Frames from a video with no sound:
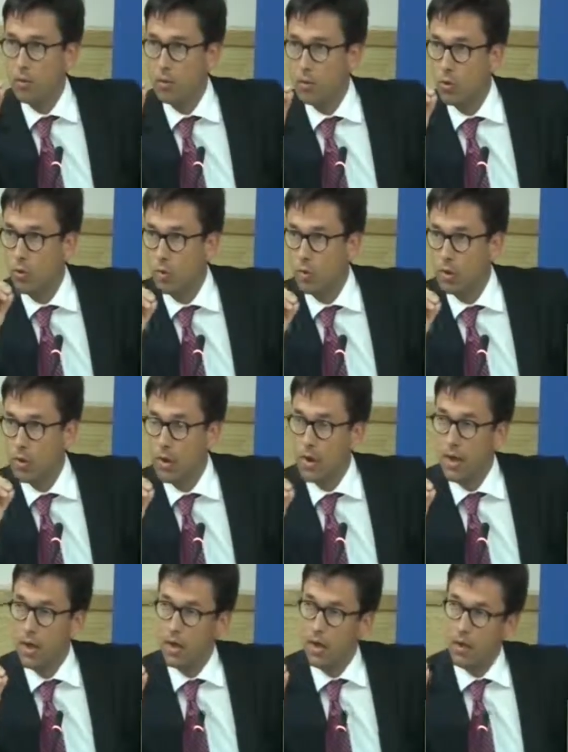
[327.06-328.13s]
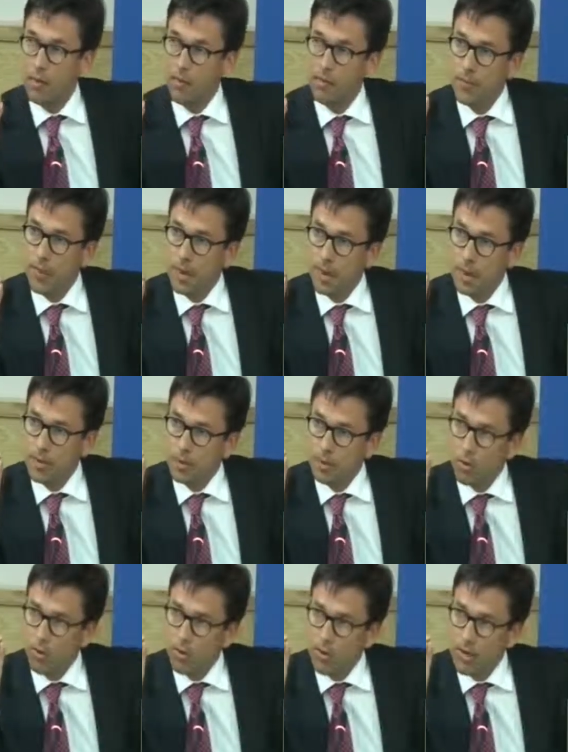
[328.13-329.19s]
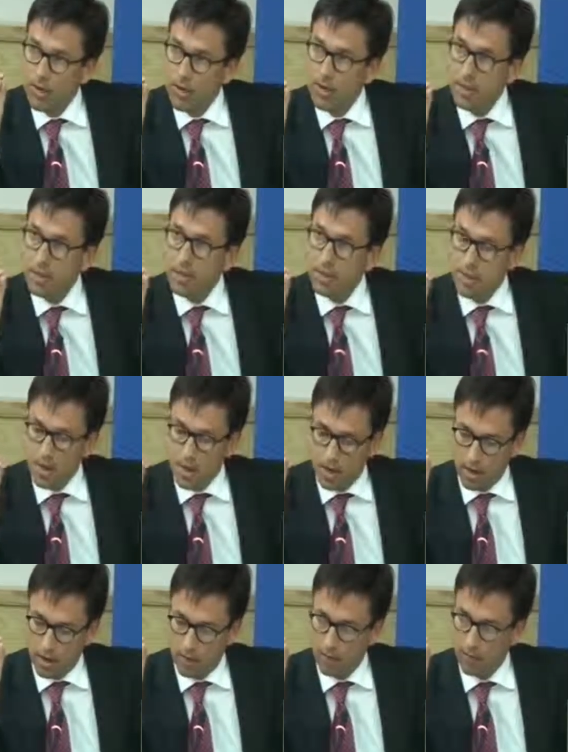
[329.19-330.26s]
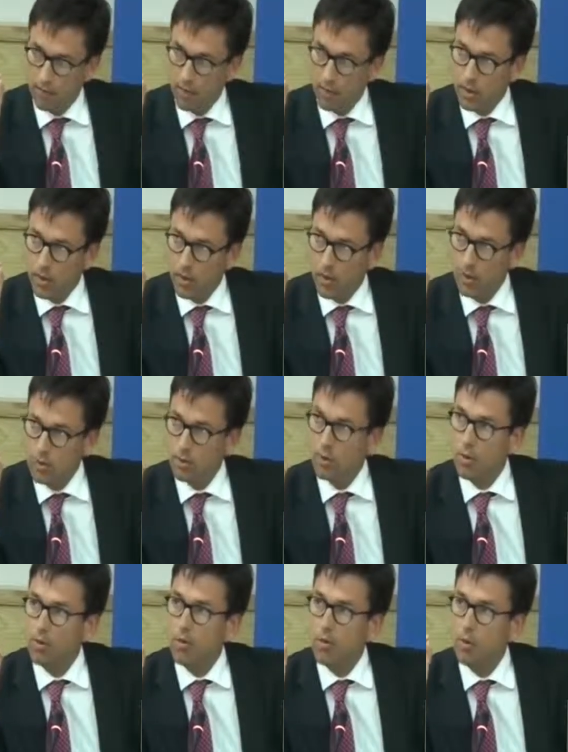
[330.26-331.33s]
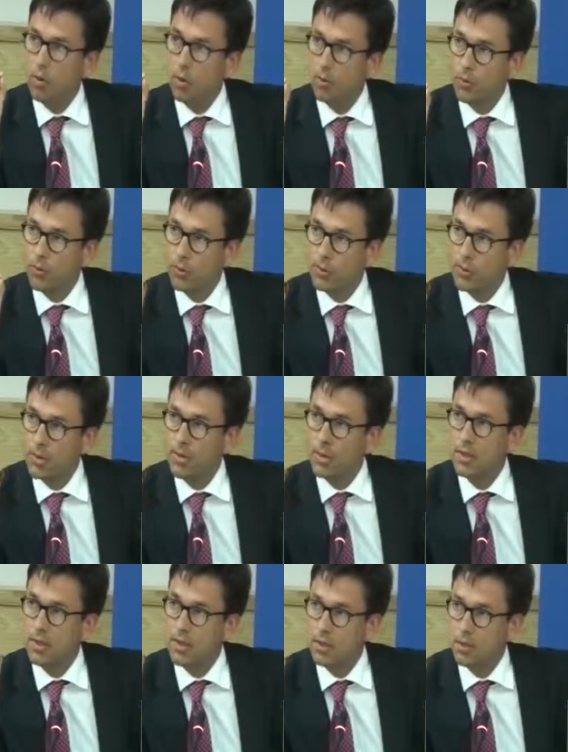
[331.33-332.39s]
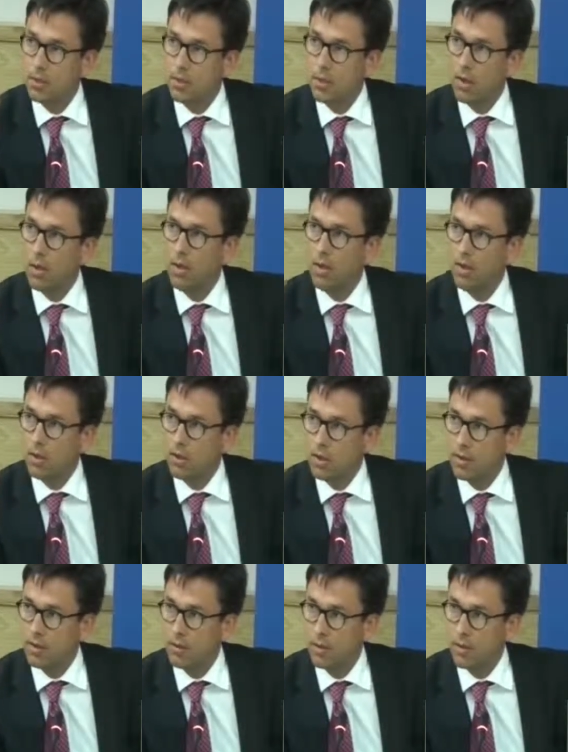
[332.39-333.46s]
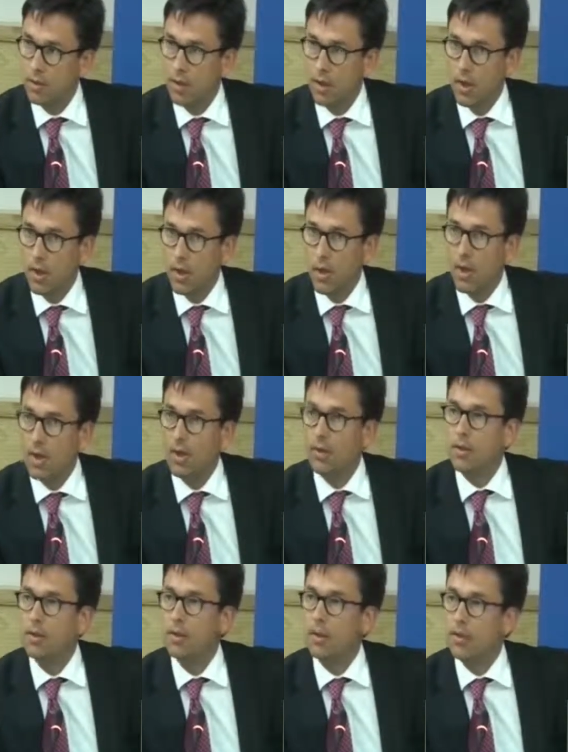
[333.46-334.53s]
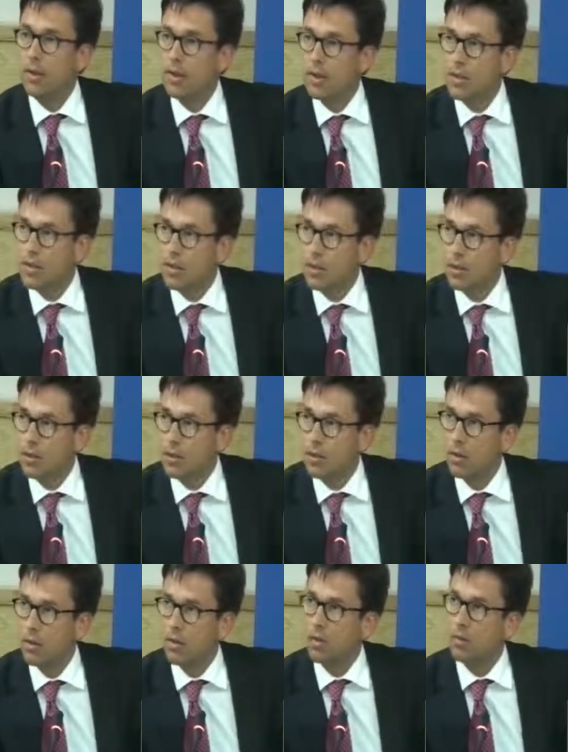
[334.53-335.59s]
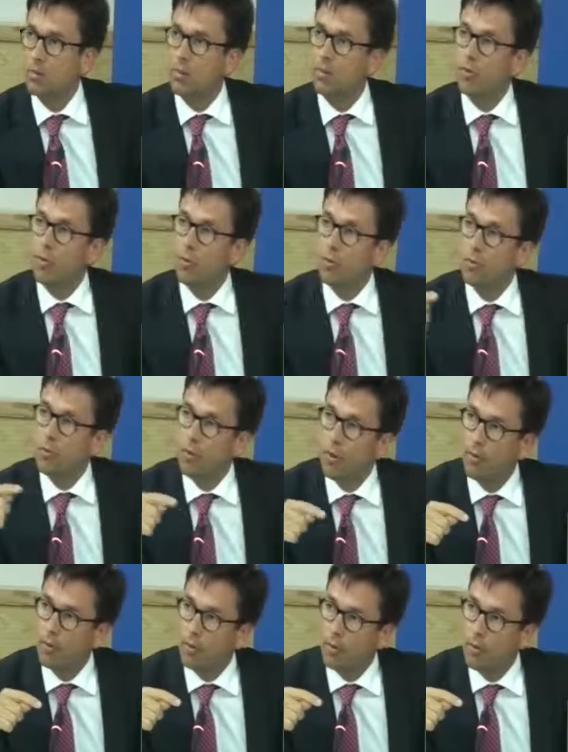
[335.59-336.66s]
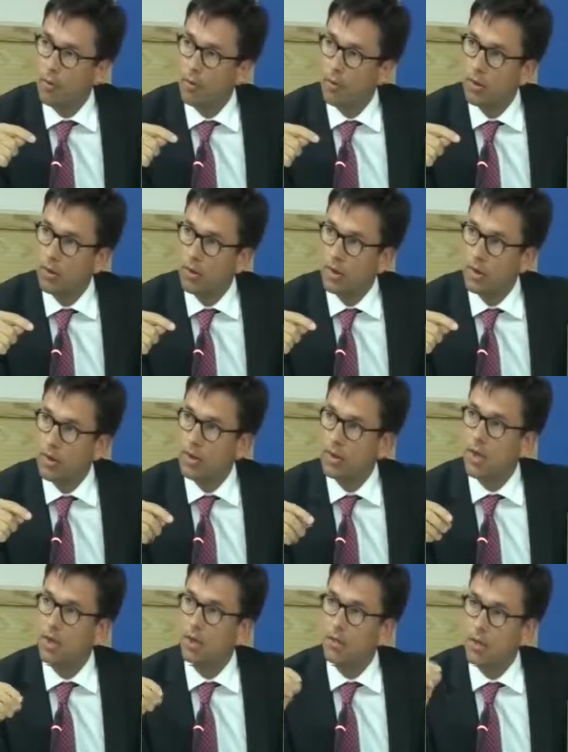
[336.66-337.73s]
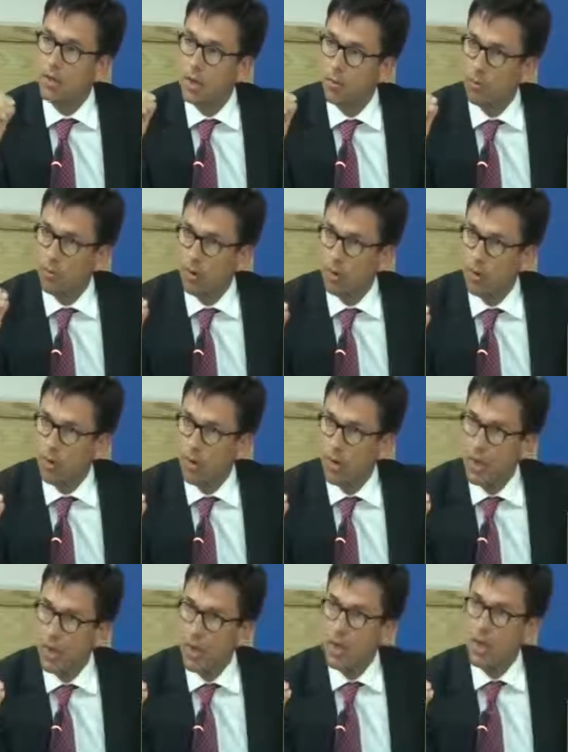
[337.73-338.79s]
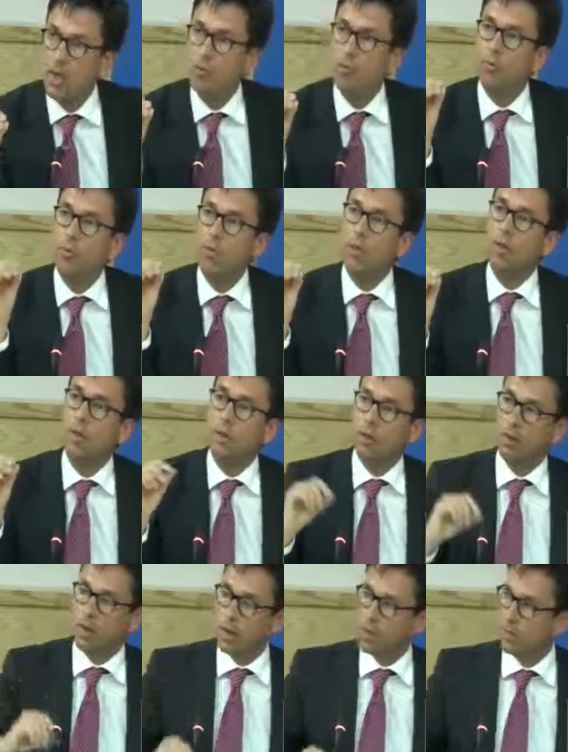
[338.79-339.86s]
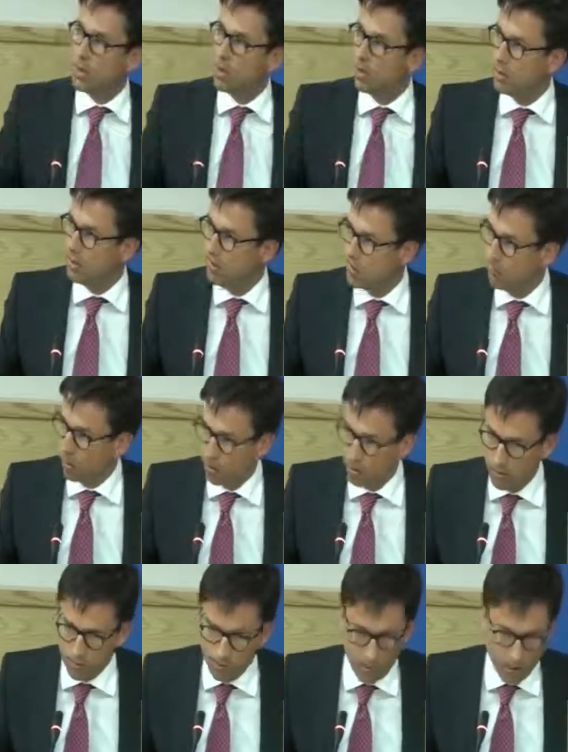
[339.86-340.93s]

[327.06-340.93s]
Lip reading: tools, it's called the ECI. It's called the European Citizen Initiative. It did not exist before 2 months ago. It started in April. If we, as business people,